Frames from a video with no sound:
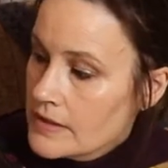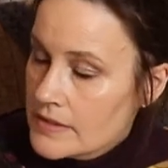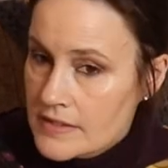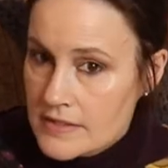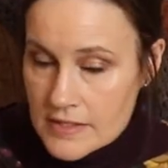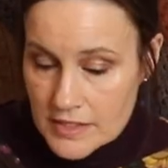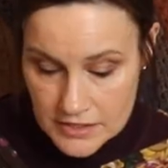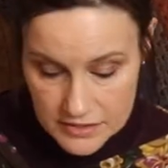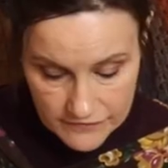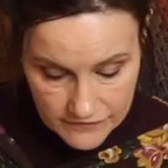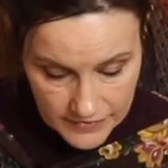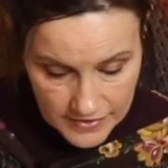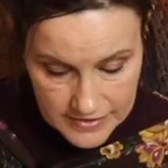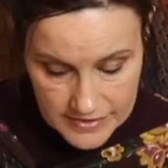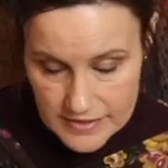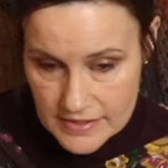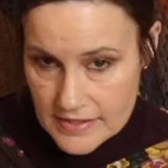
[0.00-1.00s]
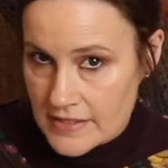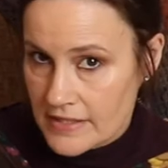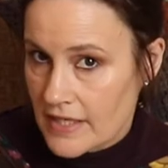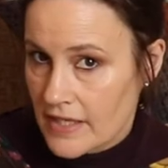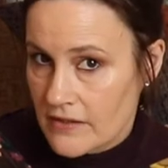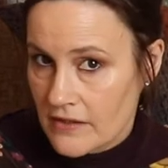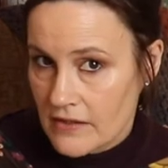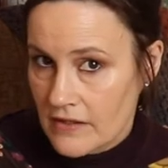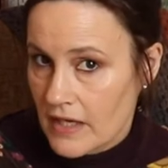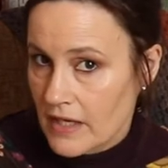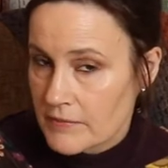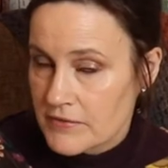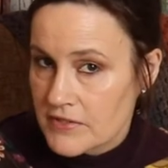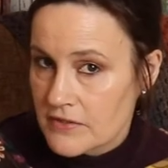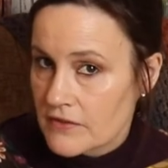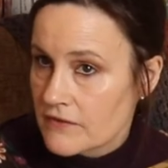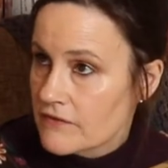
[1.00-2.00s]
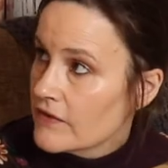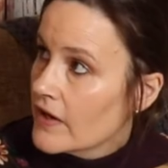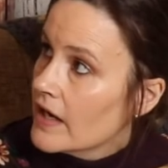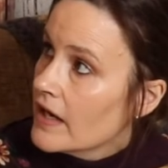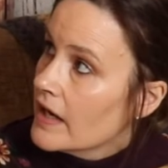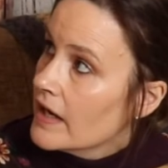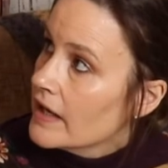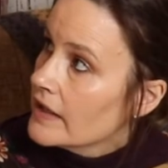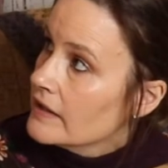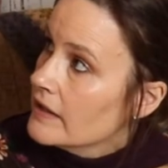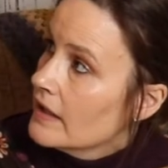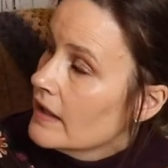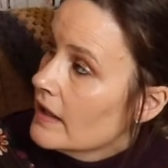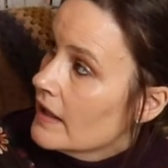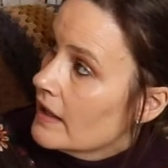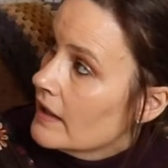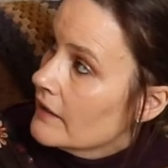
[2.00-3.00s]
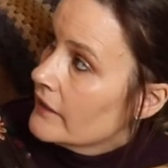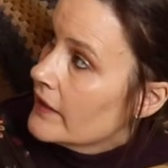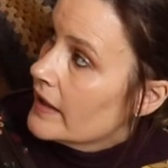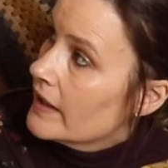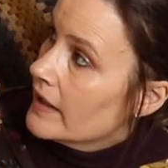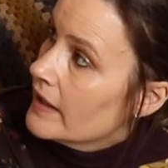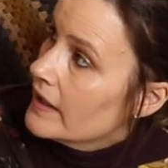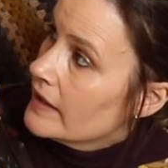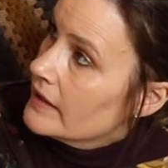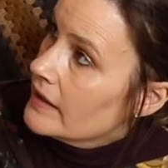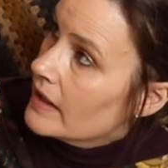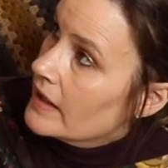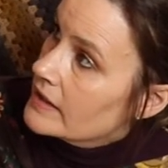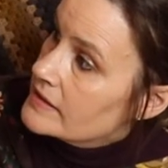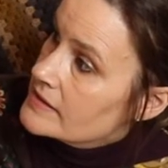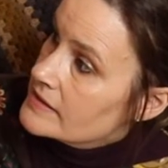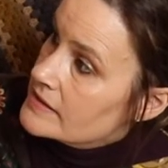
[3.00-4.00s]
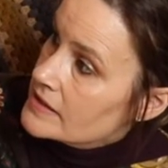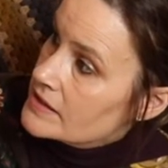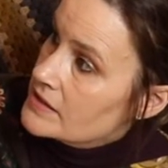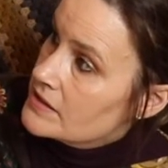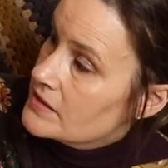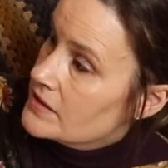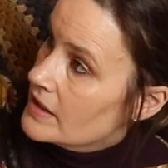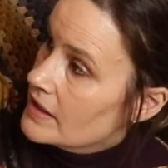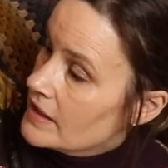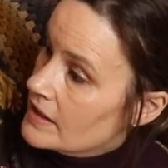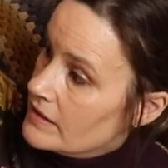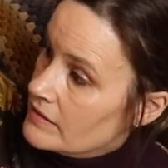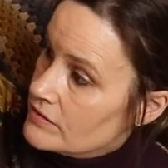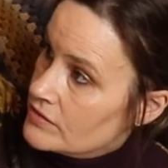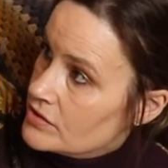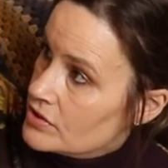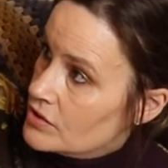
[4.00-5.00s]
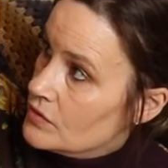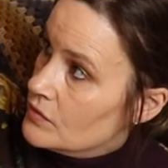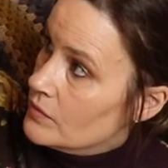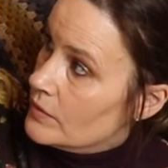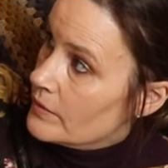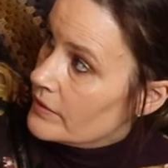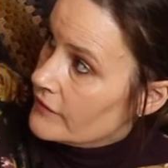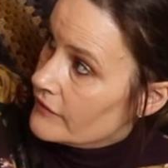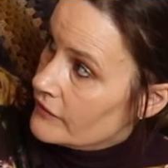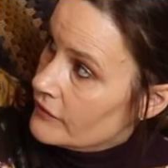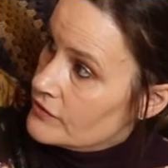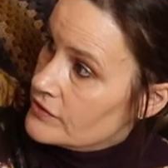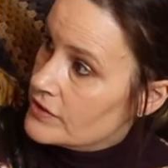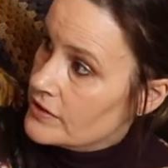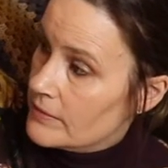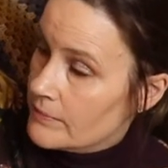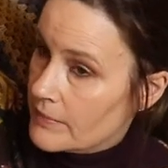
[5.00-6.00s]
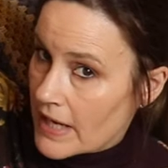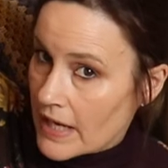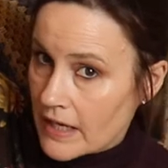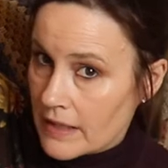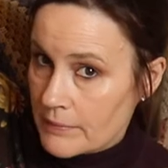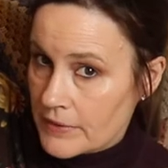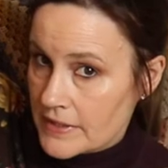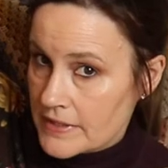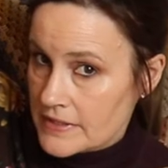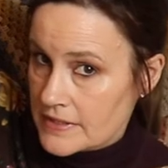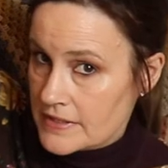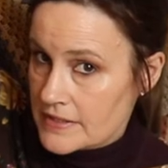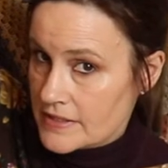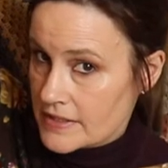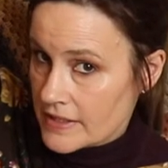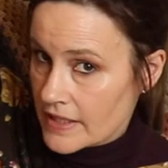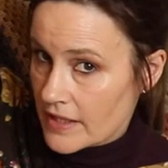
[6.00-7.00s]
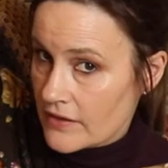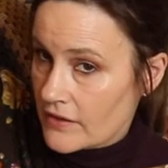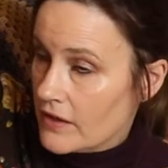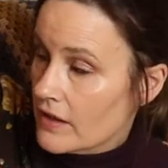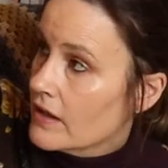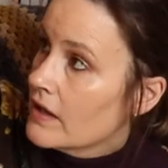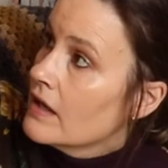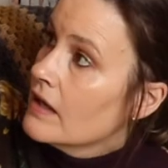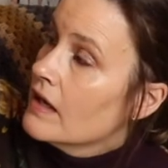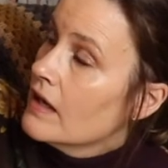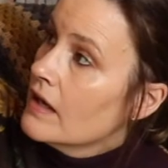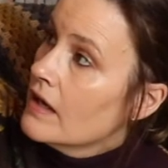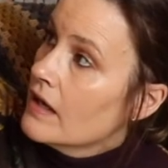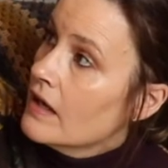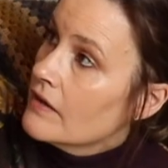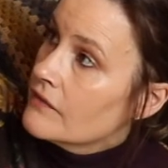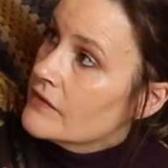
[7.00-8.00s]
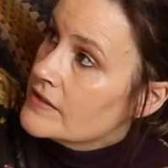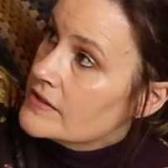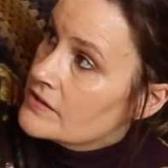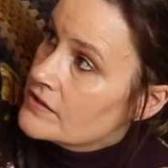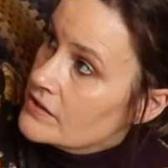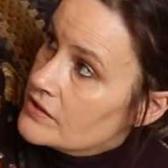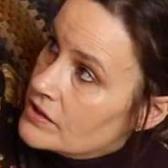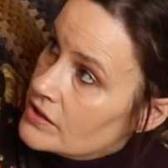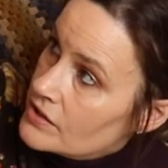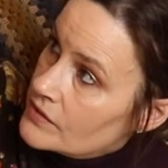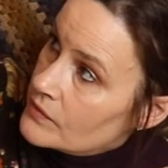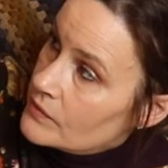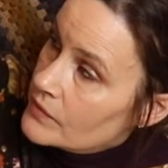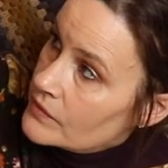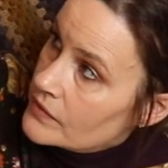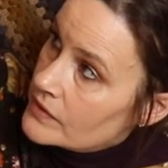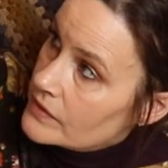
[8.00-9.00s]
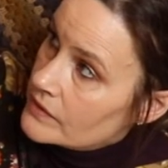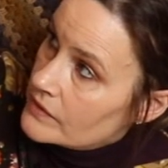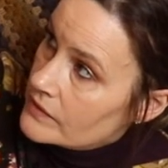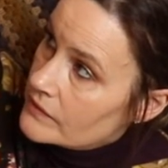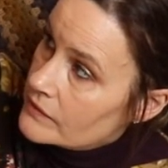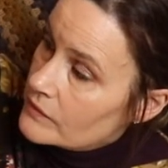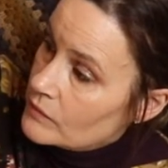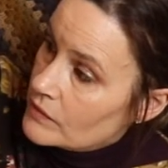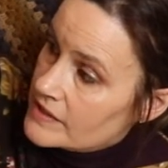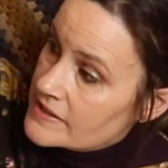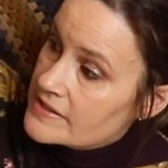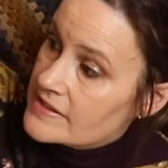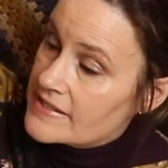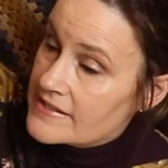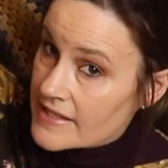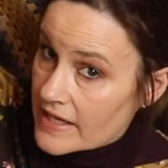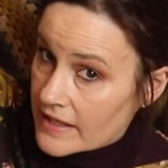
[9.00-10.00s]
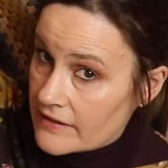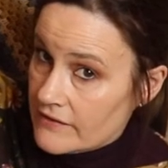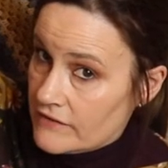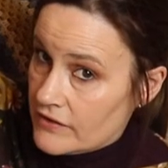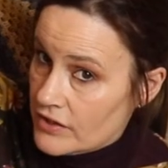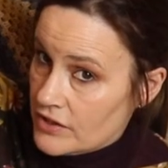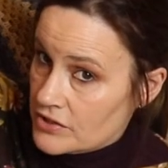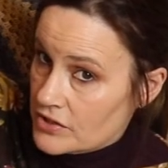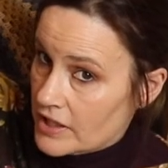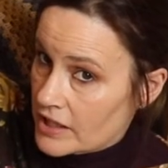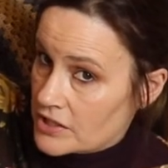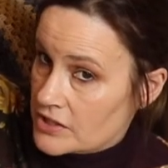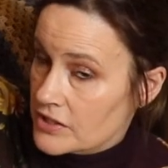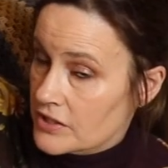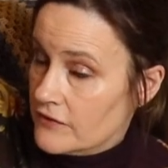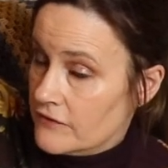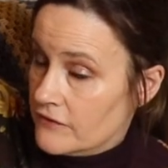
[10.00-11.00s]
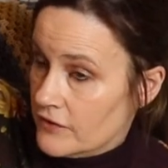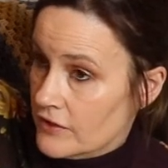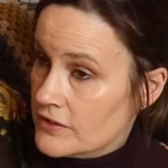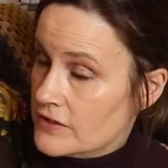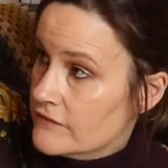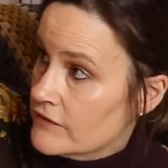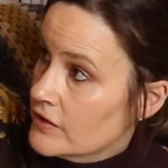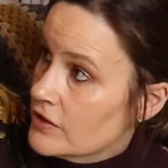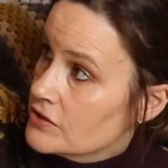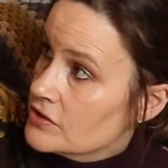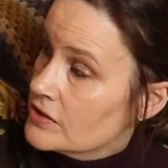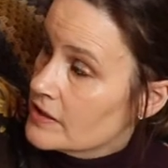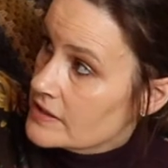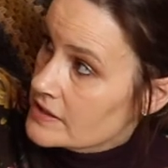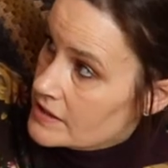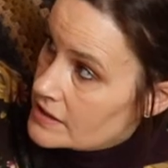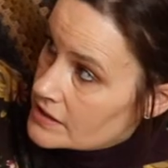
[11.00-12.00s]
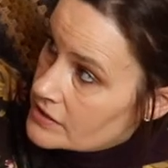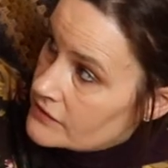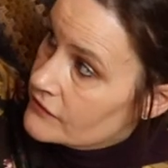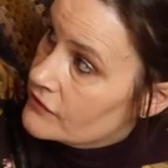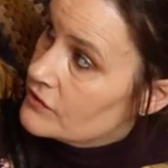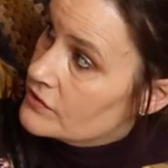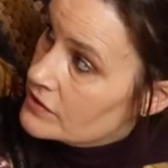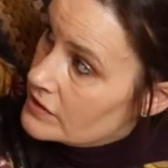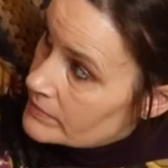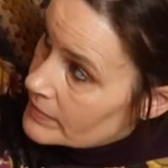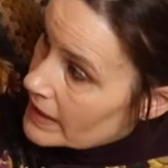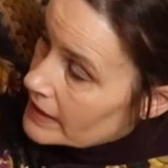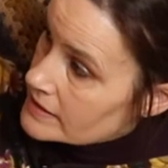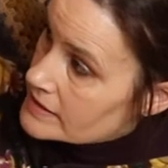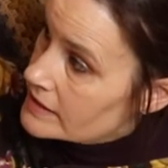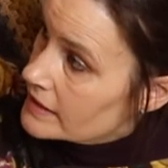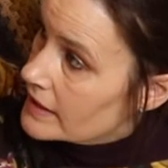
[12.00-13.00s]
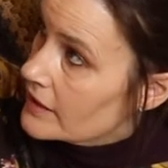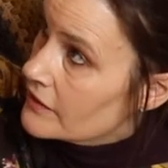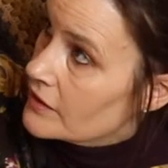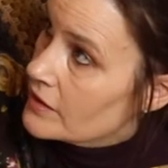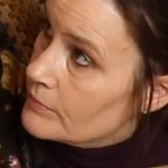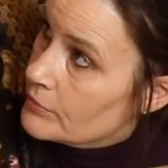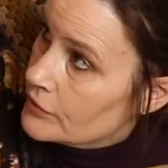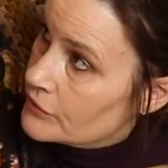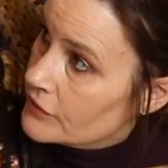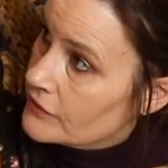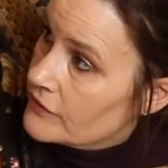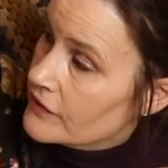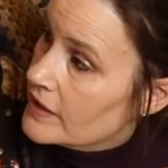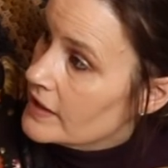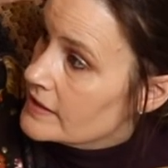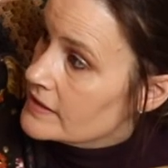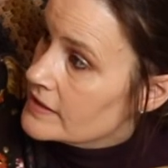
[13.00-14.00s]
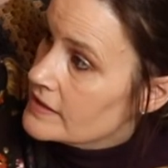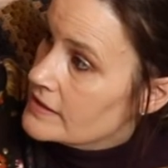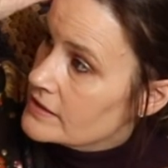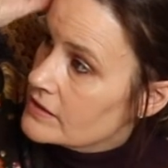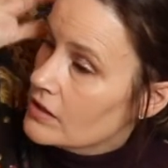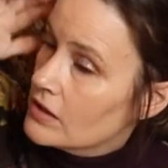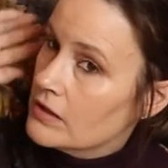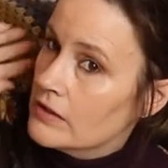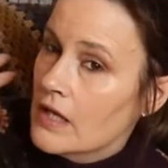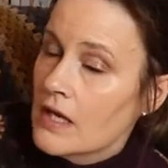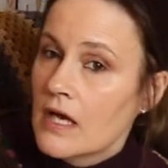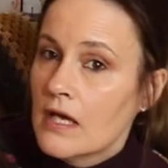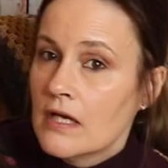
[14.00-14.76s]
Stitched the facings together, absolutely fine. And then I stitched the front and the back pieces together. This is the new, this is the second version actually. The first version, I stitched the front and the back together, put the facings on,